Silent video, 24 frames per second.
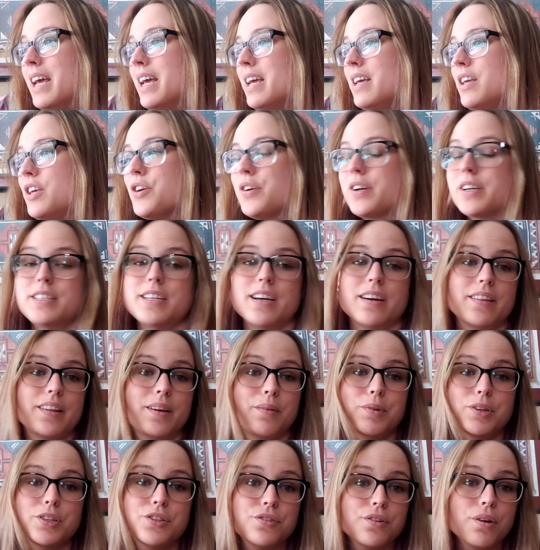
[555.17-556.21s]
You could tell they
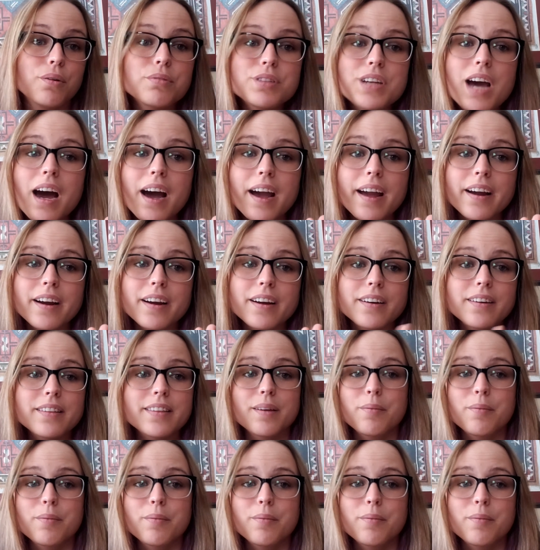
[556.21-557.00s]
were so tired,